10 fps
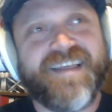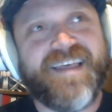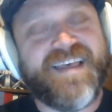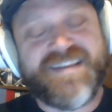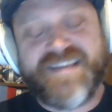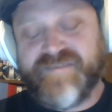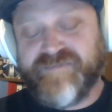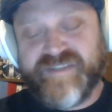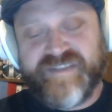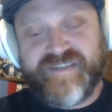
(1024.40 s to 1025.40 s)
And he
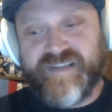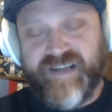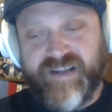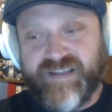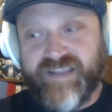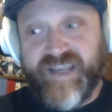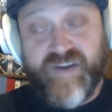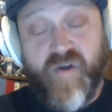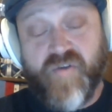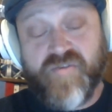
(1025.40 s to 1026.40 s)
was uh, like,
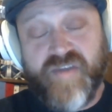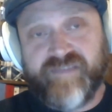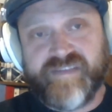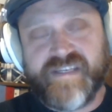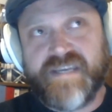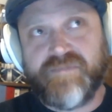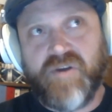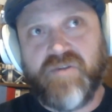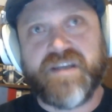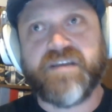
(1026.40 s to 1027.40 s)
no, you have to keep
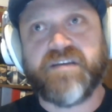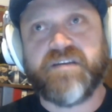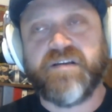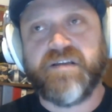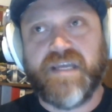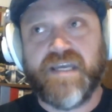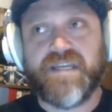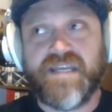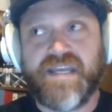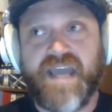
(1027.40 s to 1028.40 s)
going.
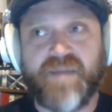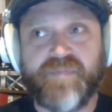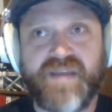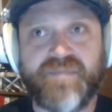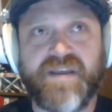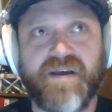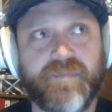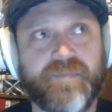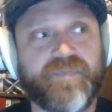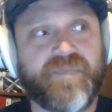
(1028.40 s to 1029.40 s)
And he kind of beat me
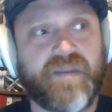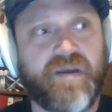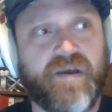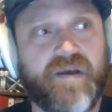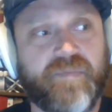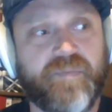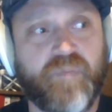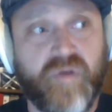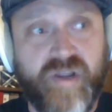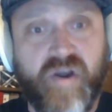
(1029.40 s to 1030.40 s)
up um,
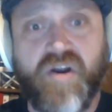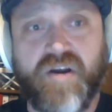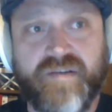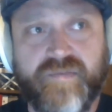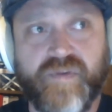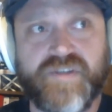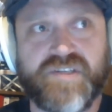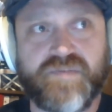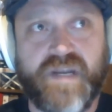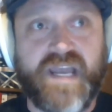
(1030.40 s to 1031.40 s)
pretty hard, which
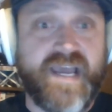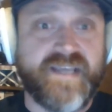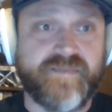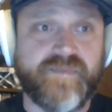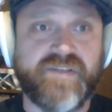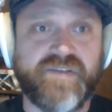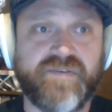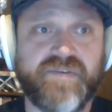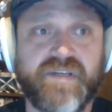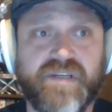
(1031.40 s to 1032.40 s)
is what I asked him to
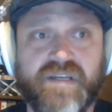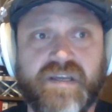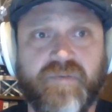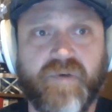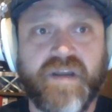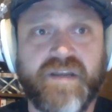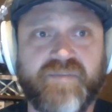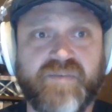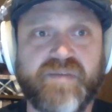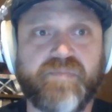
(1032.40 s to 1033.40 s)
do. I wanted
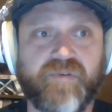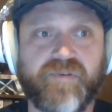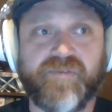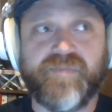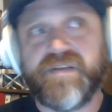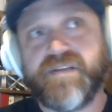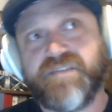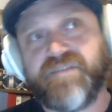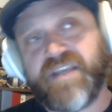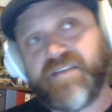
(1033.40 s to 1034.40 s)
him to be brutal because
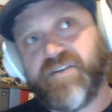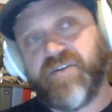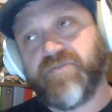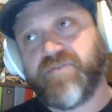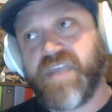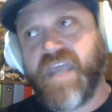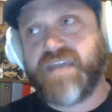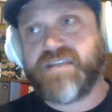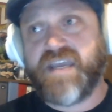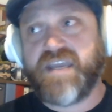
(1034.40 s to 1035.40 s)
if I, you know,
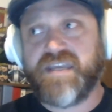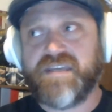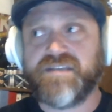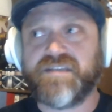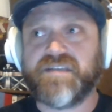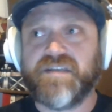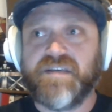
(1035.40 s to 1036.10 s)
can't take his